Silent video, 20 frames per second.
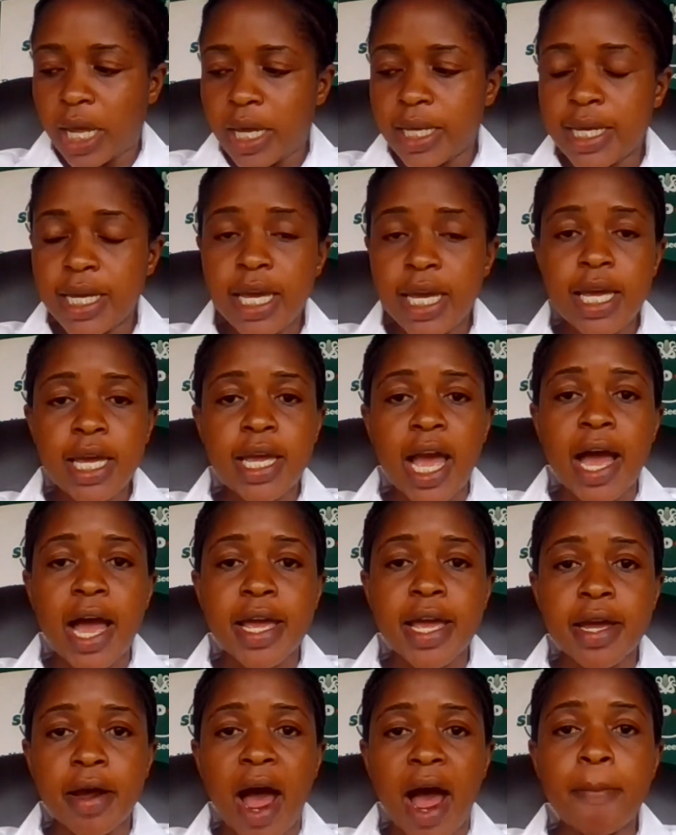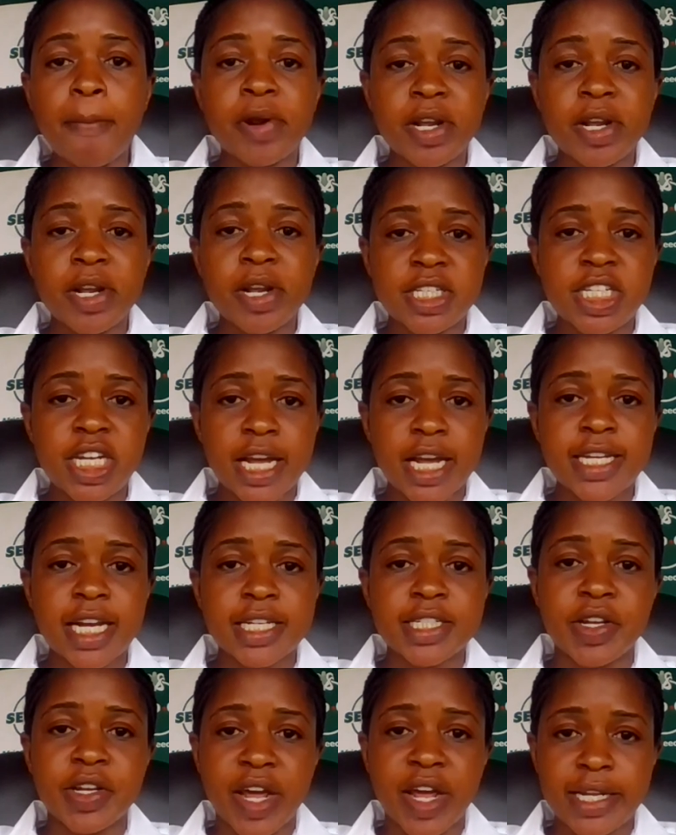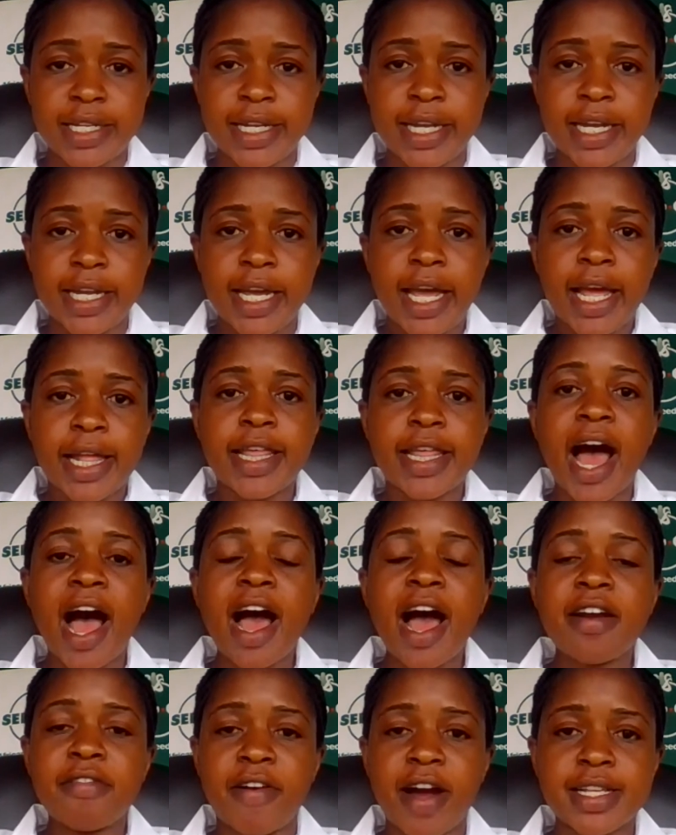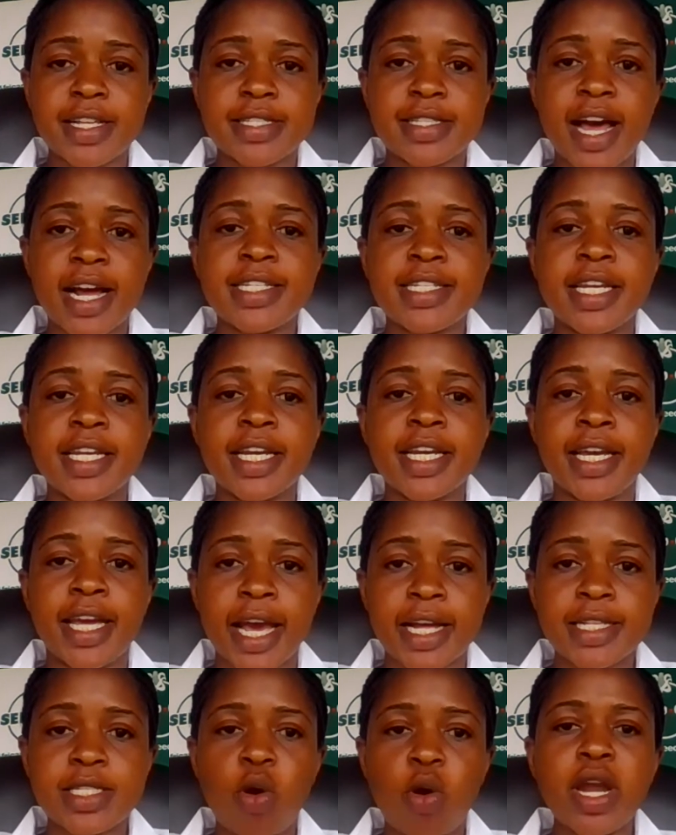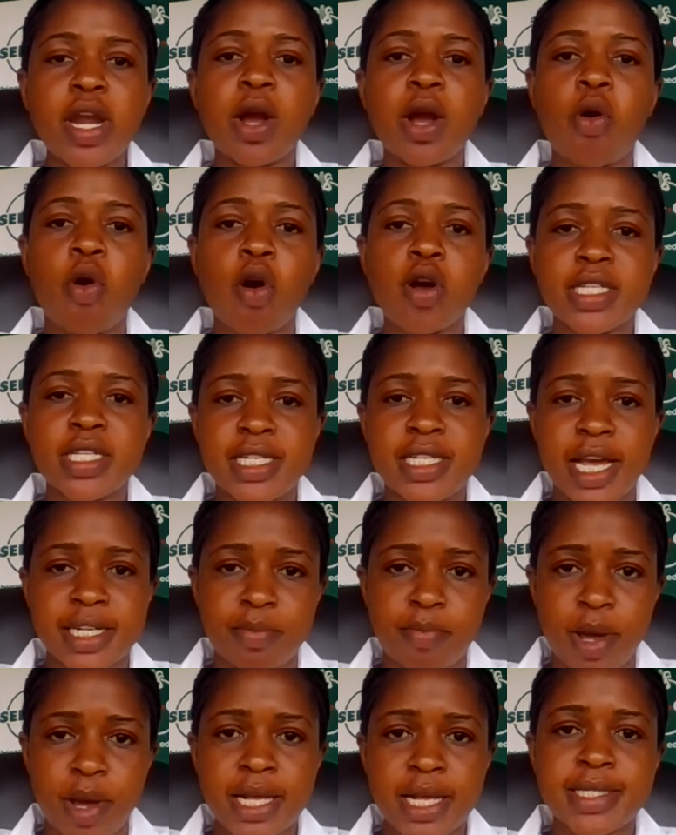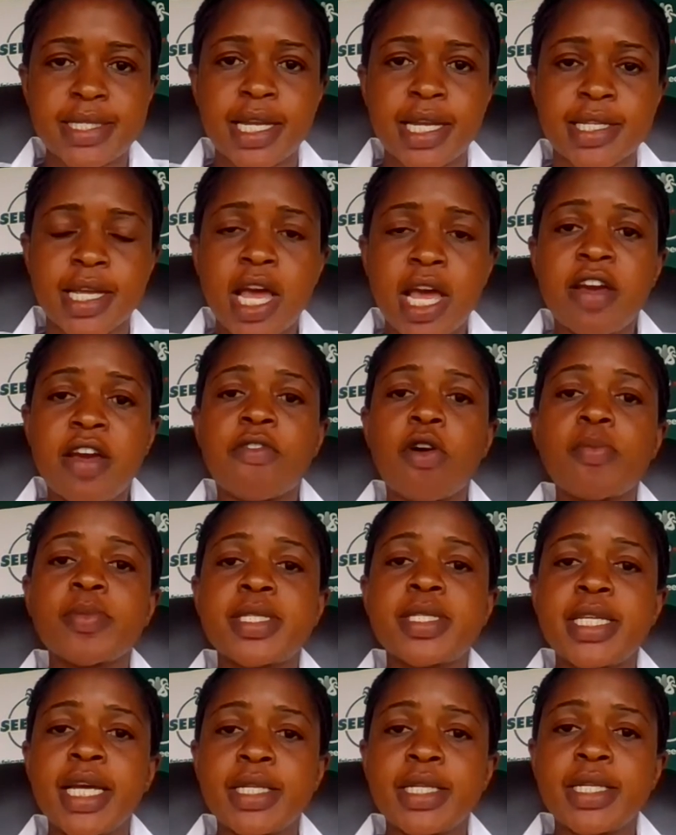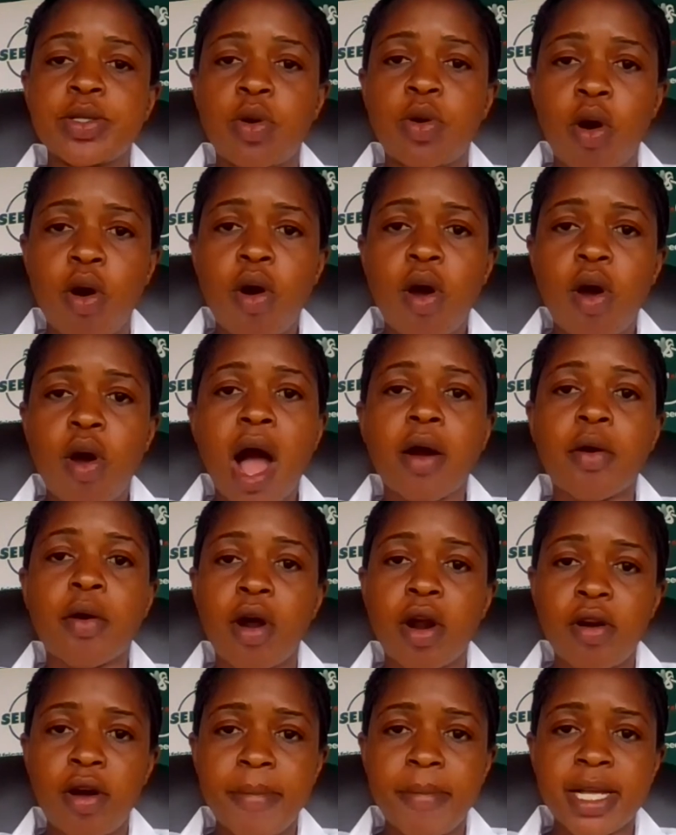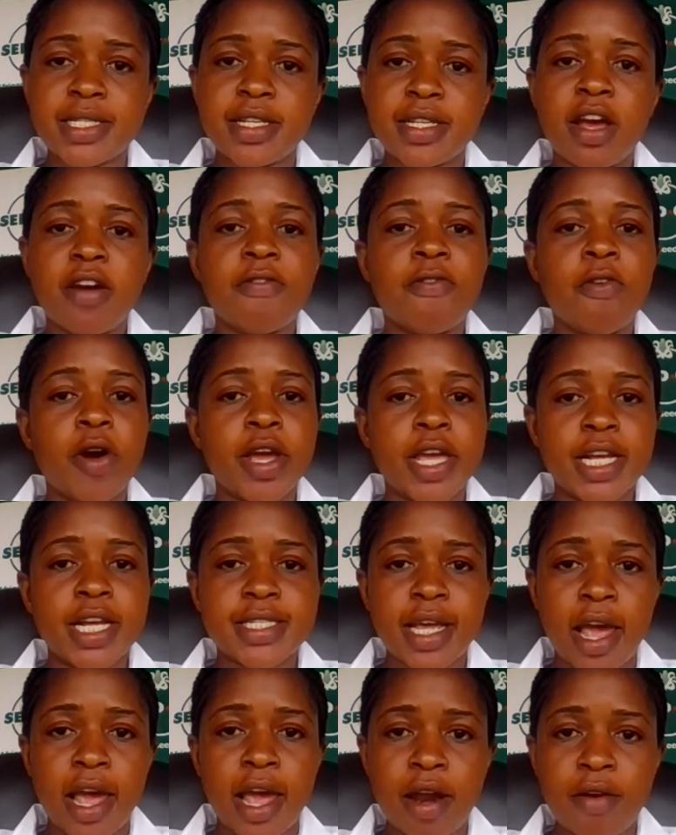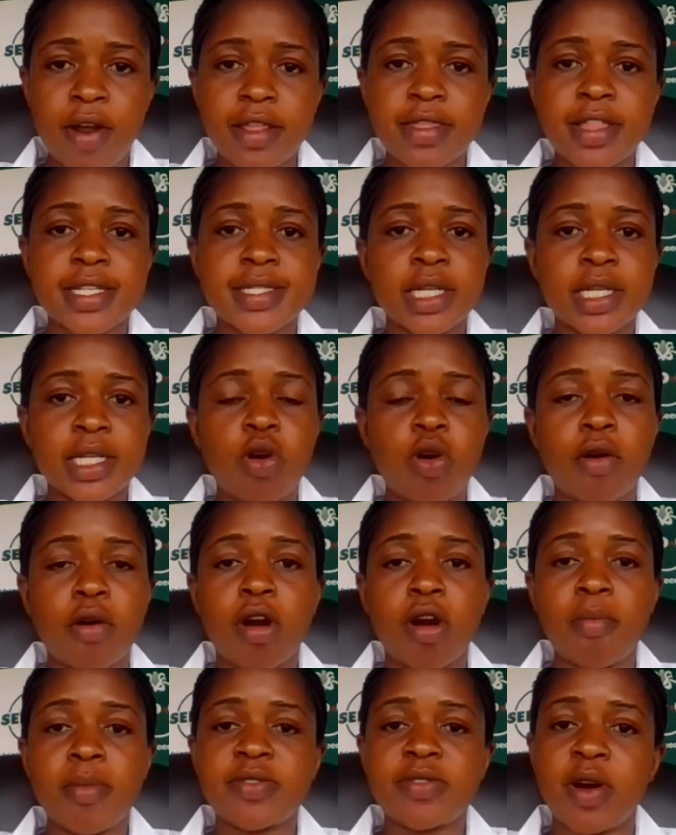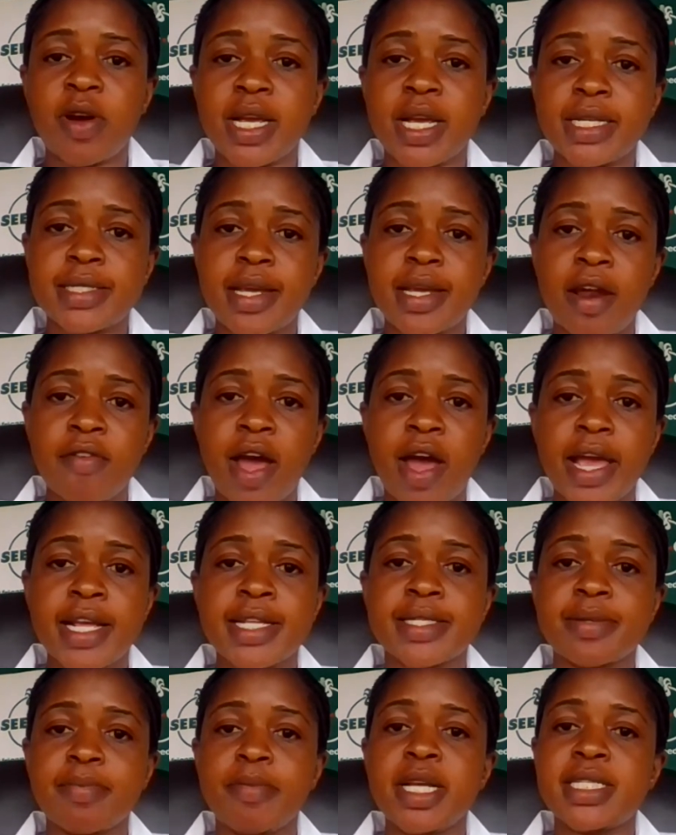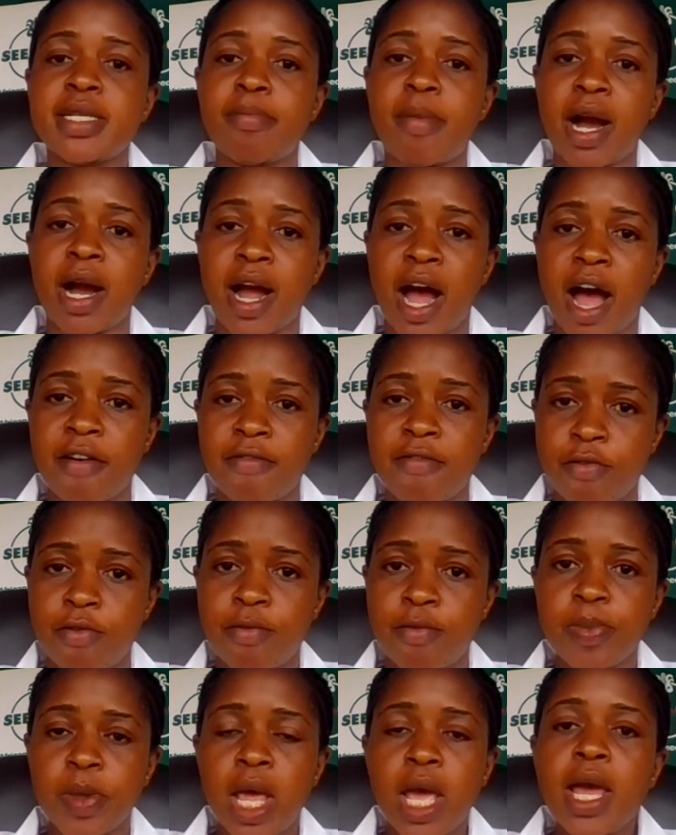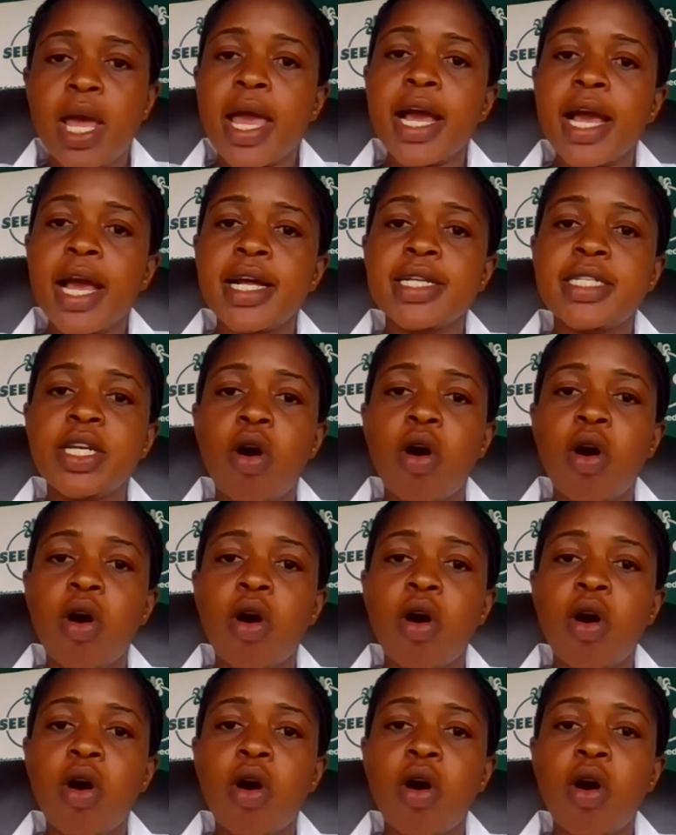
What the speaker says: he appreciated greatly the advice that he gets on a constant basis from Sitco agronomist for his area. The Sitco agronomist for his area is Mr. Magavu. And he